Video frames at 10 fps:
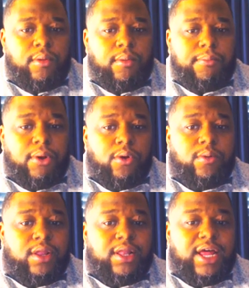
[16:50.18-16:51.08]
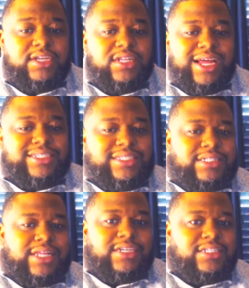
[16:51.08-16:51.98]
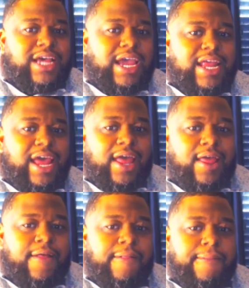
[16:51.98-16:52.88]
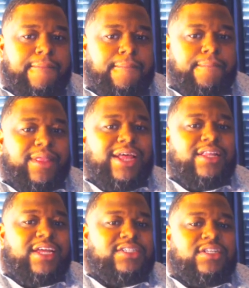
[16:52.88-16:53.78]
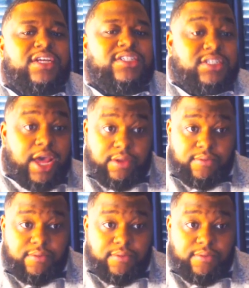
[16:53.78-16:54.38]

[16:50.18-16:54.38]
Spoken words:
Boom. Let's just say that let's just say,